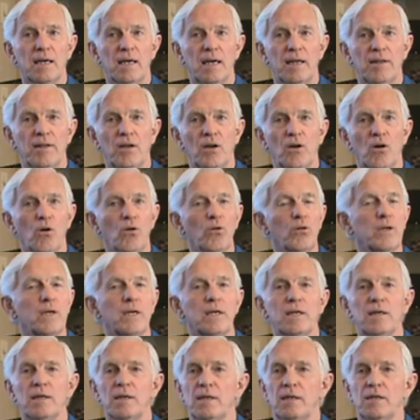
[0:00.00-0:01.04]
and the
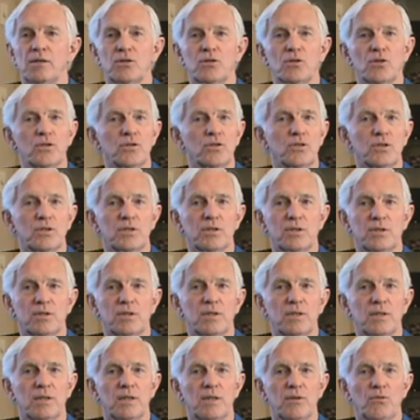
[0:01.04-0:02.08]
only
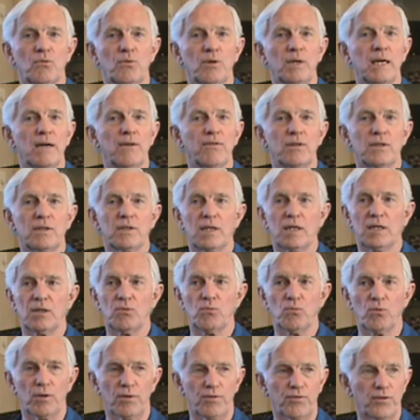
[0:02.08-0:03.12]
insertions that we ever
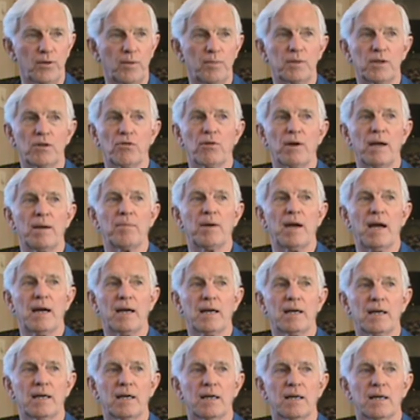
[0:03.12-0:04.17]
did were from the
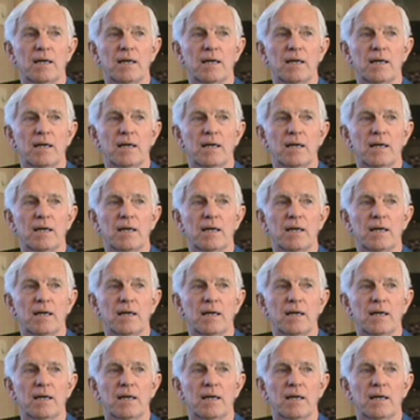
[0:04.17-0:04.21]
Grayback.